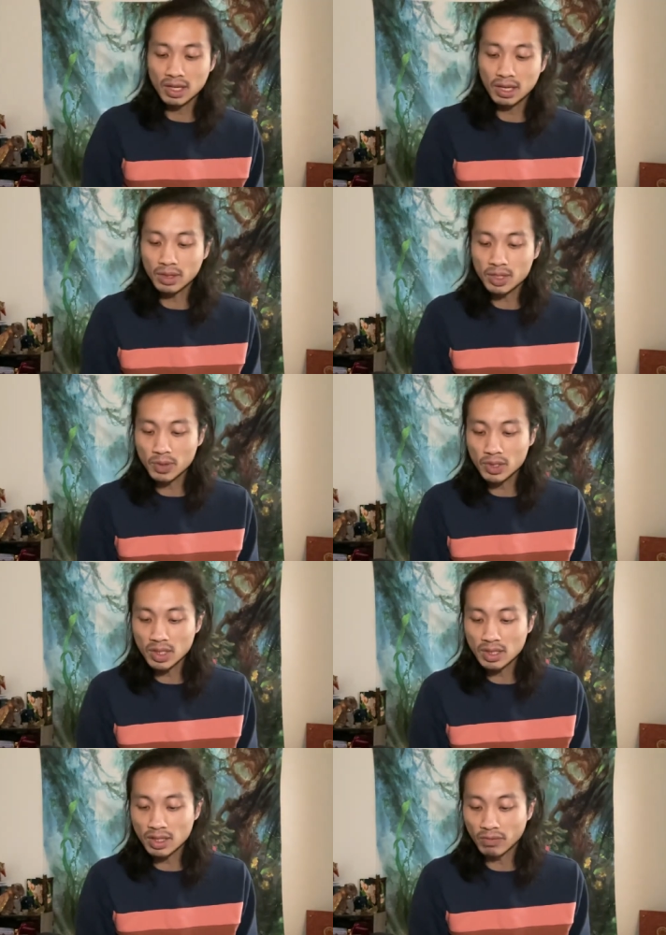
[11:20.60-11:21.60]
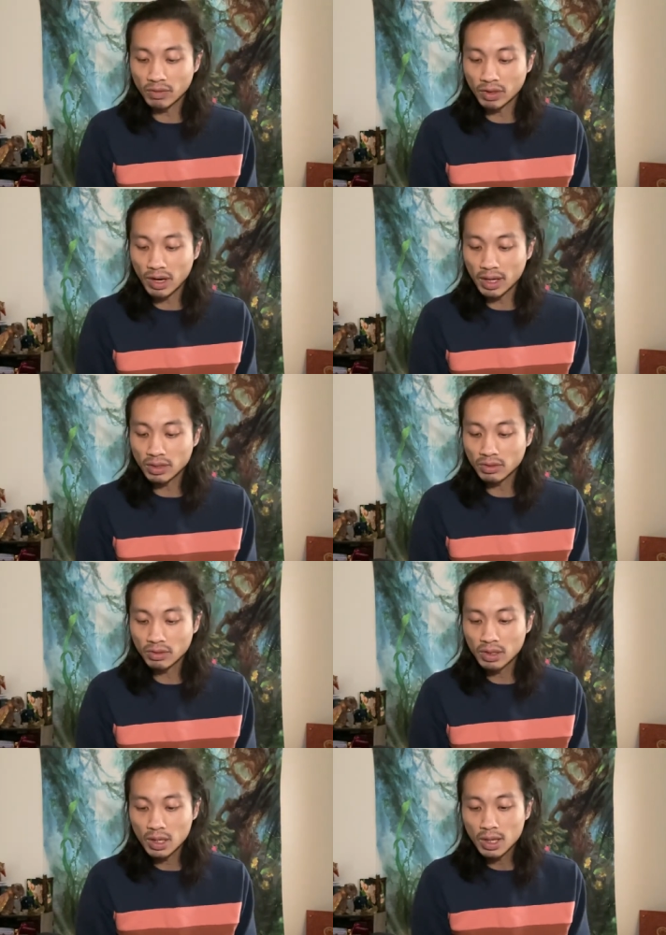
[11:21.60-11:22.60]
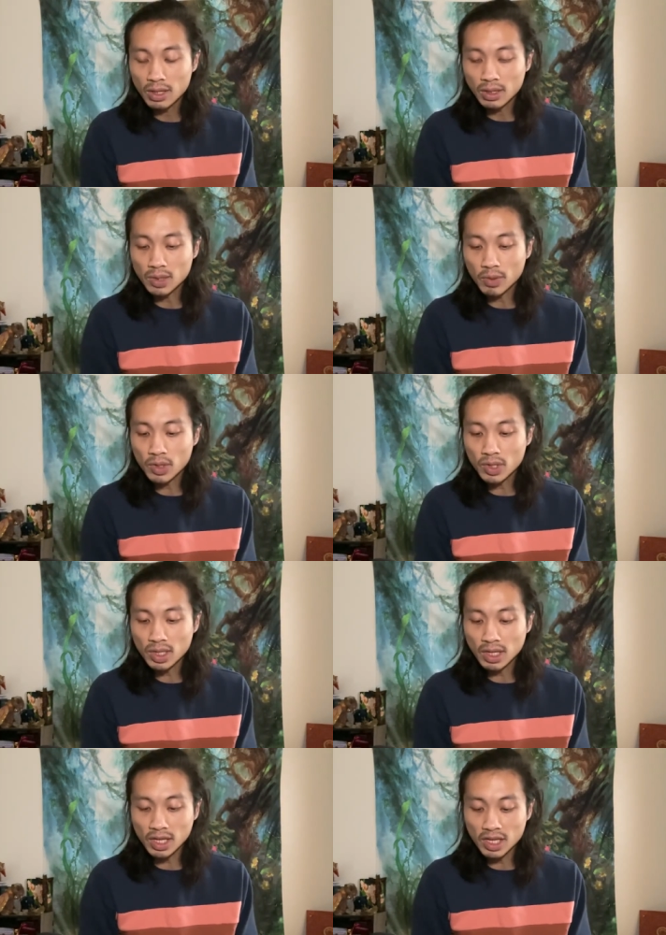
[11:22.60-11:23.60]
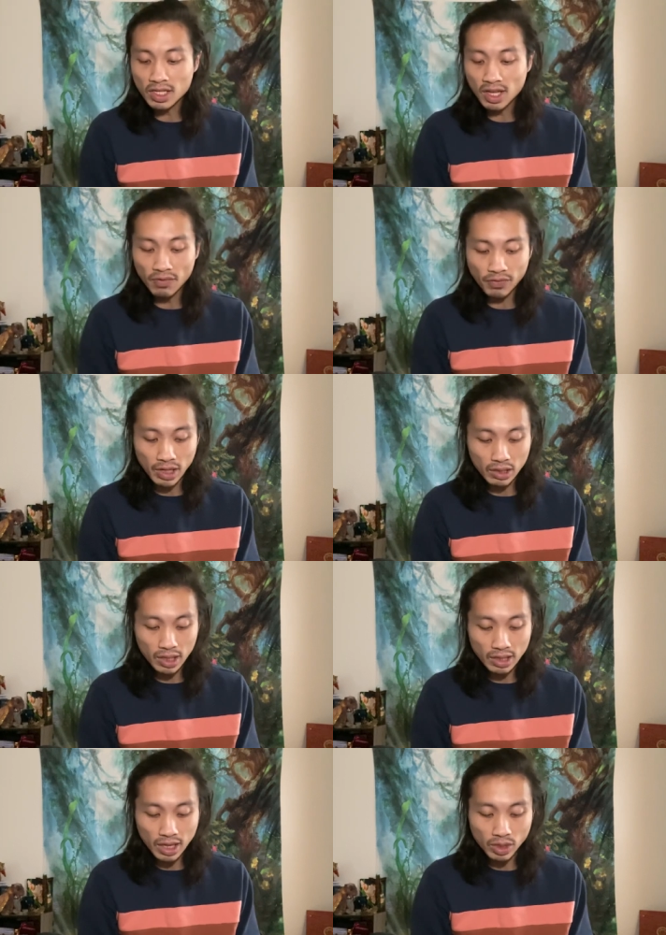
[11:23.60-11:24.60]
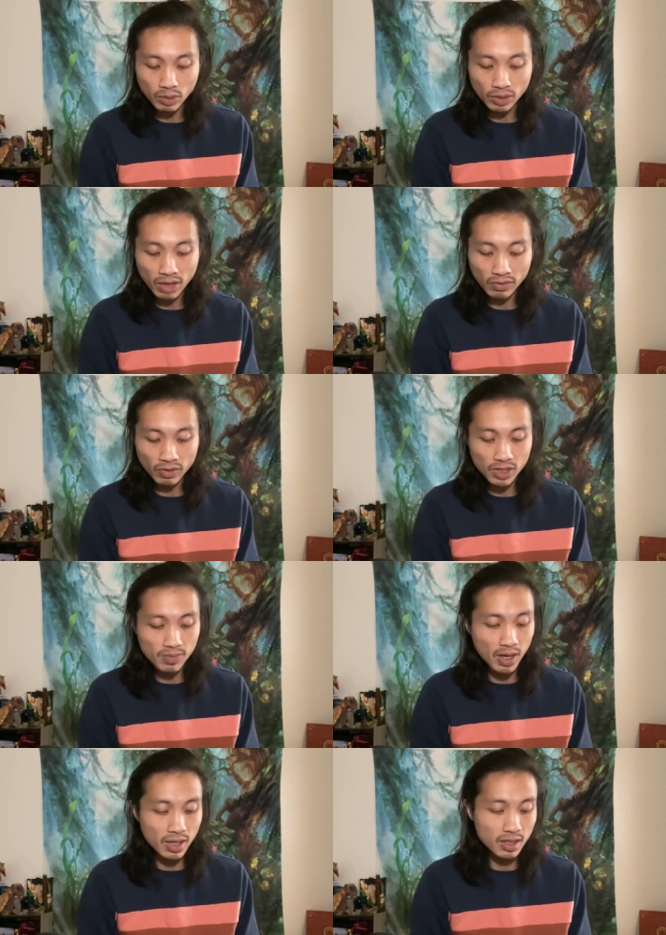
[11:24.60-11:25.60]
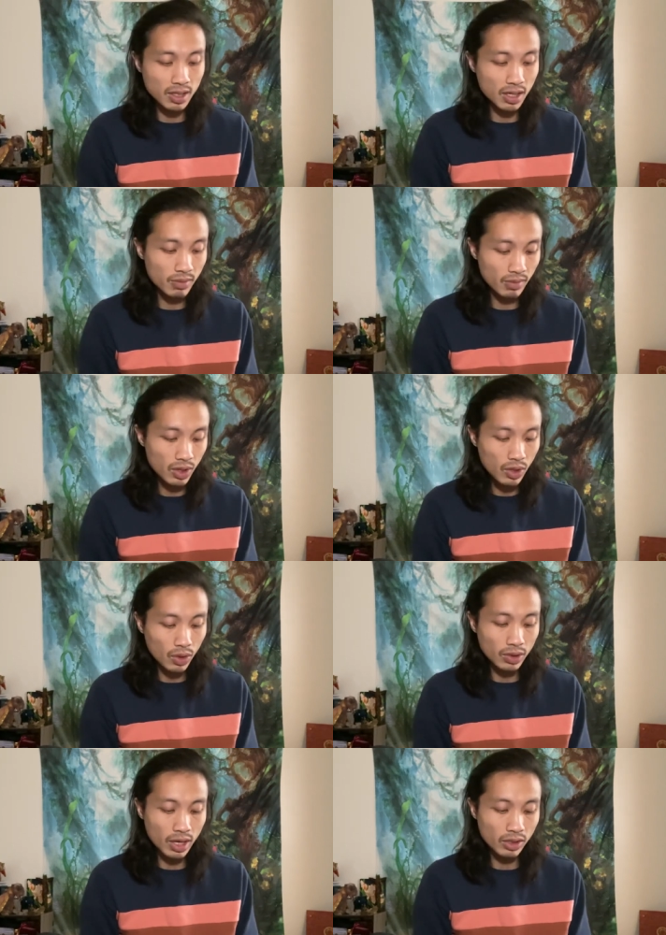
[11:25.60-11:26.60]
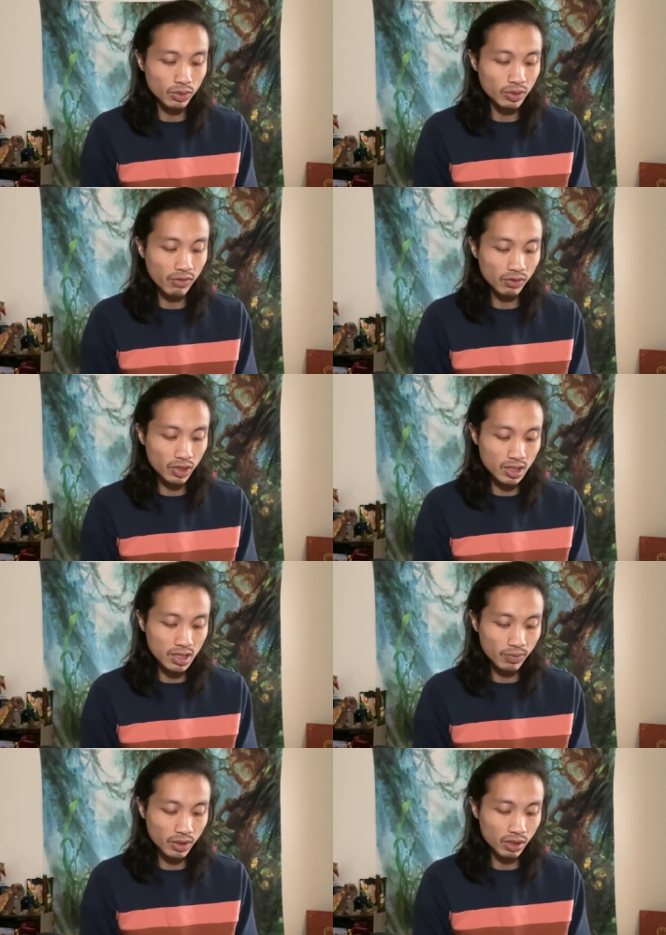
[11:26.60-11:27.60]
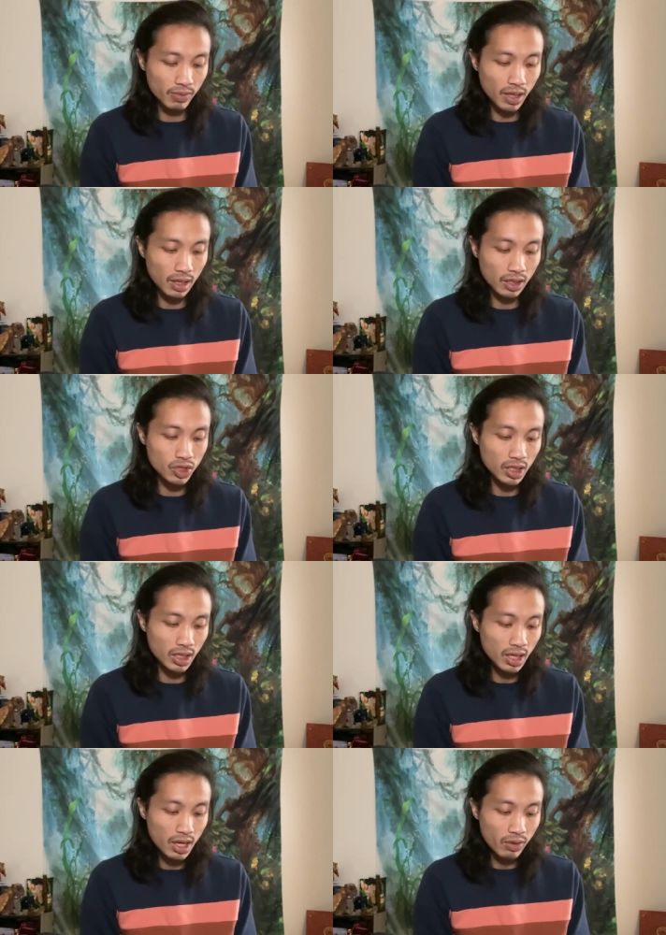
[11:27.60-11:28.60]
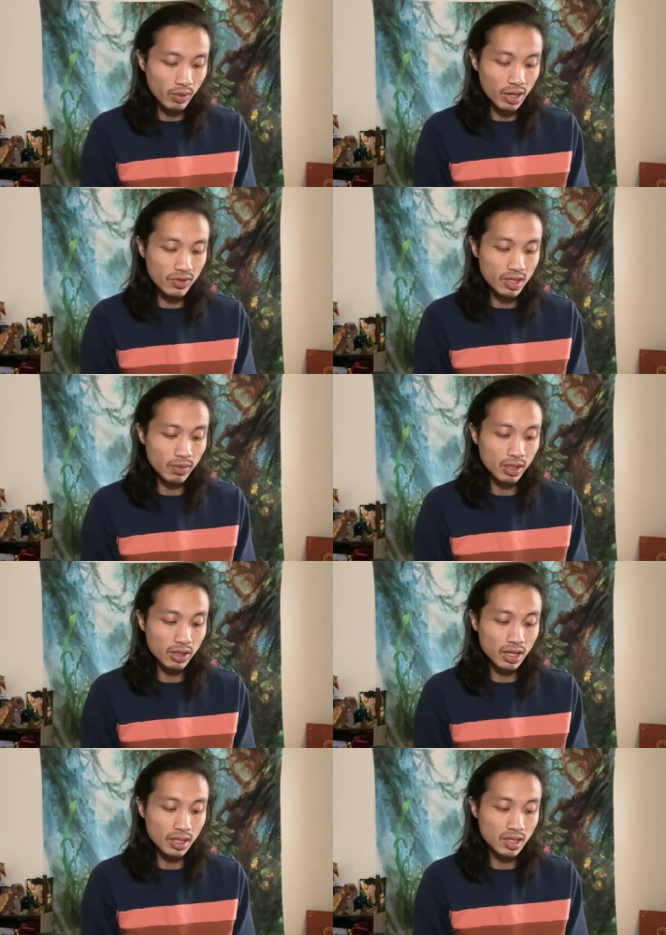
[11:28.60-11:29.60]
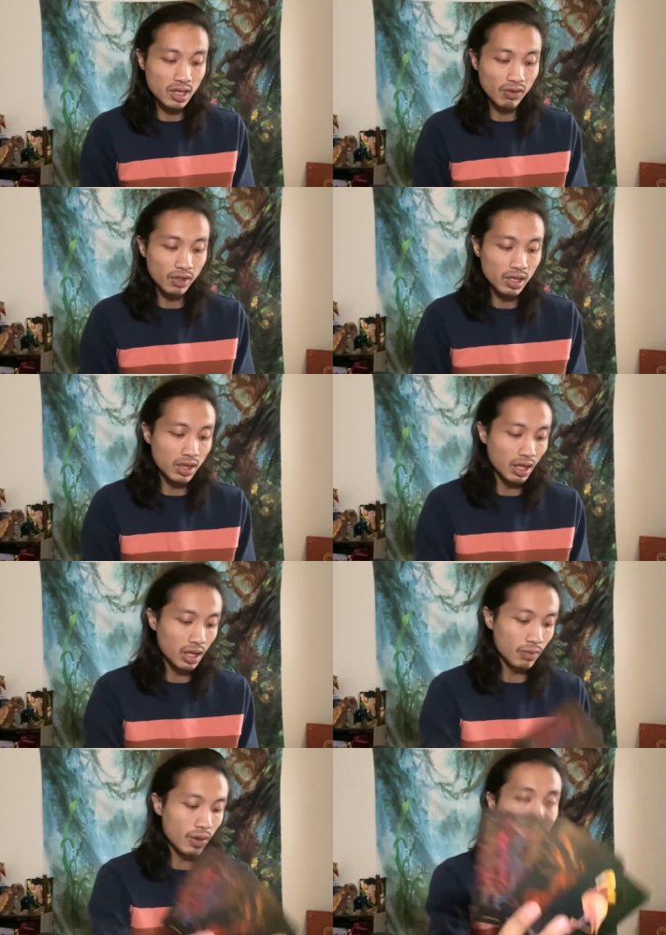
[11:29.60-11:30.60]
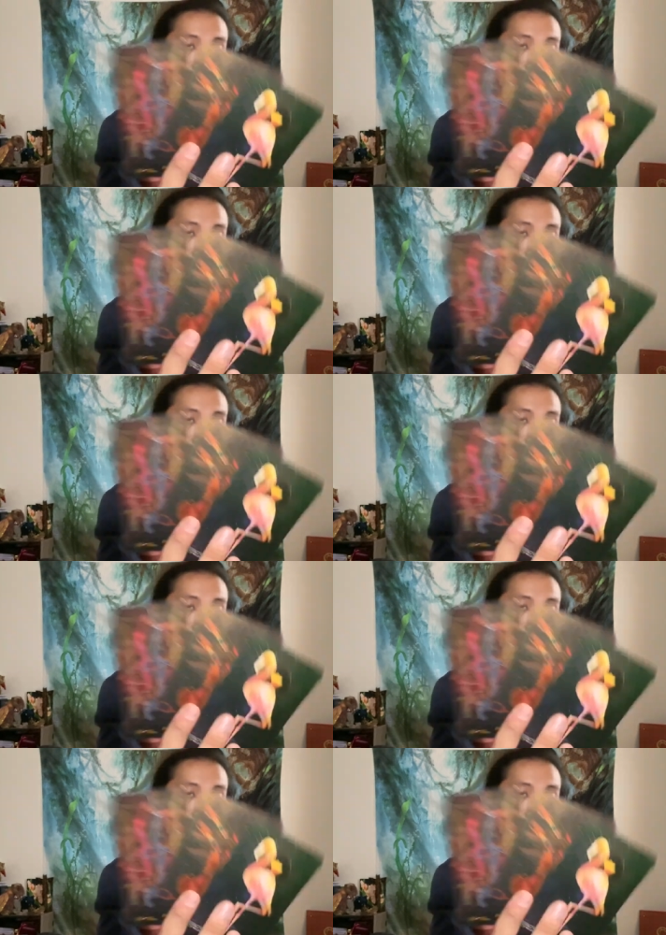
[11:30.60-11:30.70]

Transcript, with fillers: Yeah, this person's in regret. This person is fearing that you will never respond to them or that you'll never accept their apology. We have someone here that's definitely thinking about